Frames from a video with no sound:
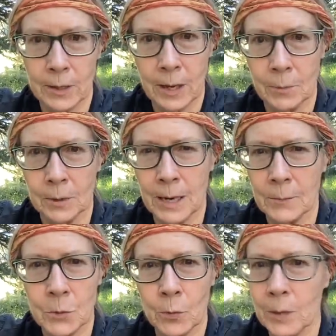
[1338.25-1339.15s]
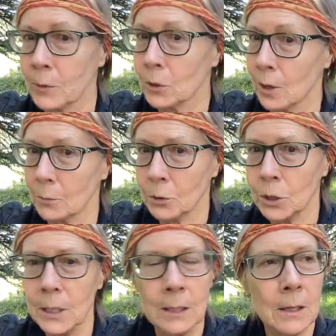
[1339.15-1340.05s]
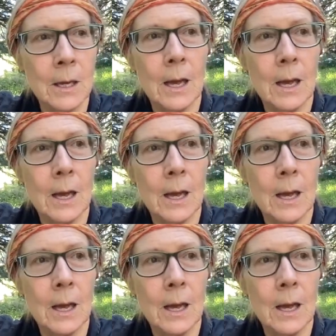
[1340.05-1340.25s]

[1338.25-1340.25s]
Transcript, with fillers: a couple of times a week, but you're not pushing it.